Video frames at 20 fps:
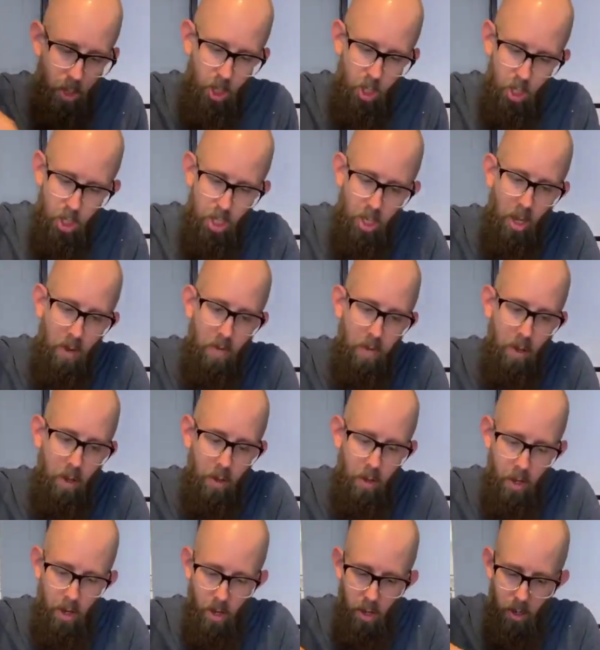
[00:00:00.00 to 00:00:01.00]
stuff
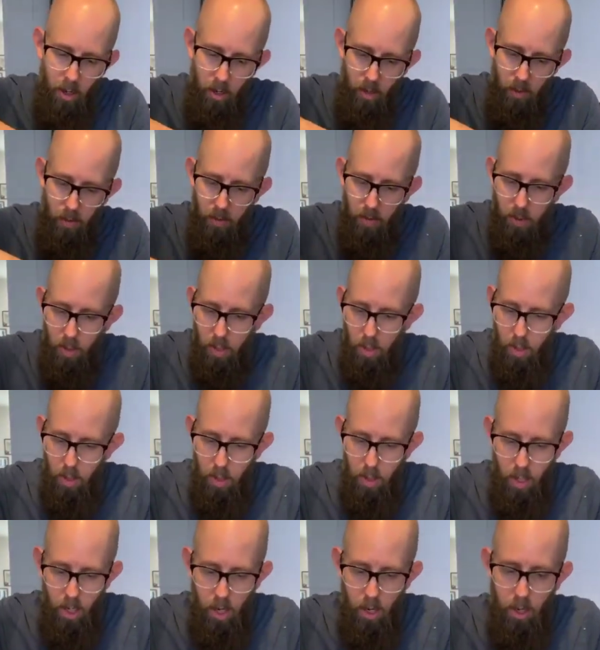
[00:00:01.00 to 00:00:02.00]
on there.
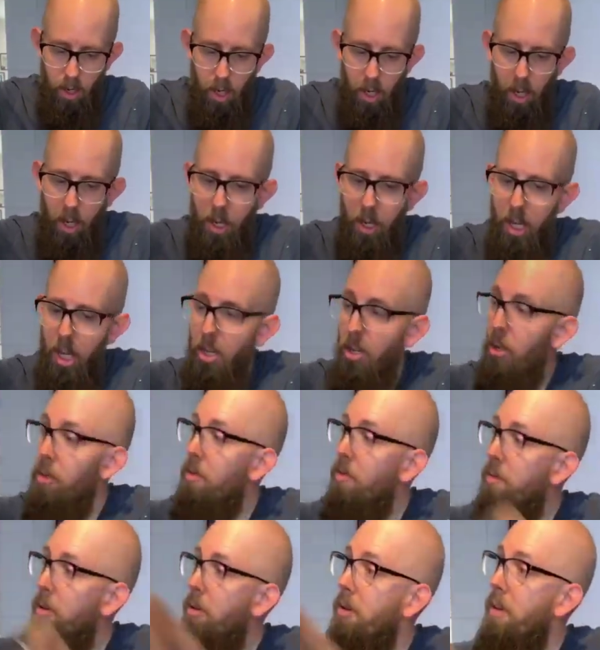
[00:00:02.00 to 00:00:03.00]
Here, can
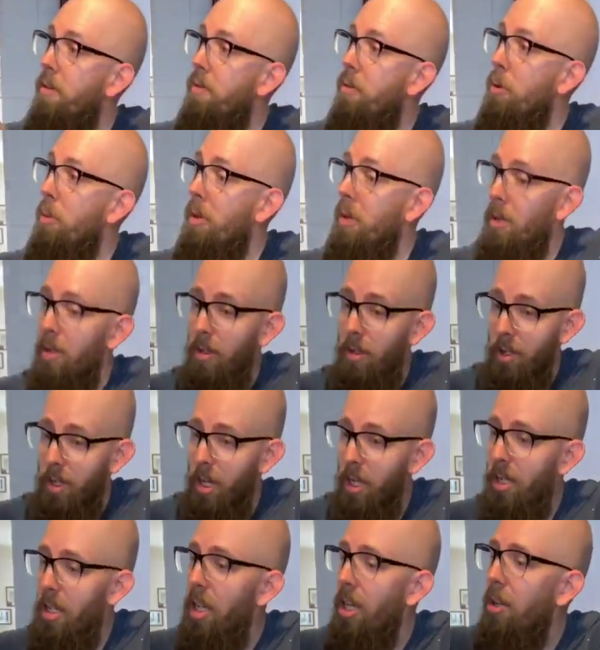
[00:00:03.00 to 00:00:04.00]
you fold that for me?
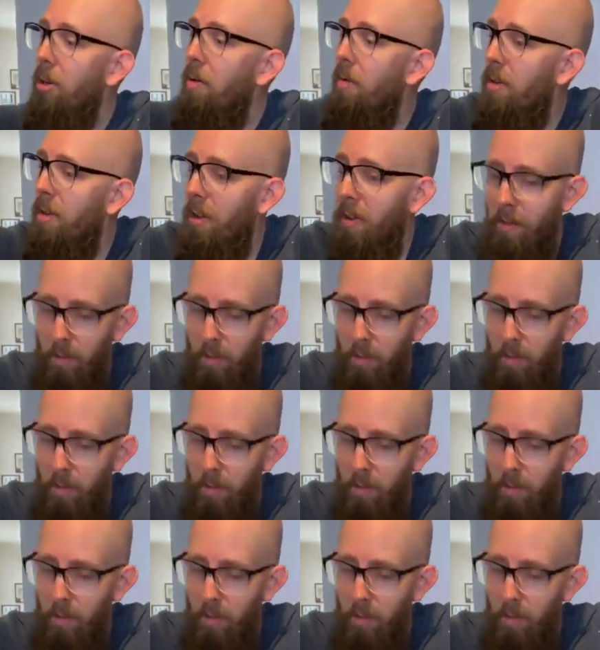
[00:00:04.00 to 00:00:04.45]
Okay, take it over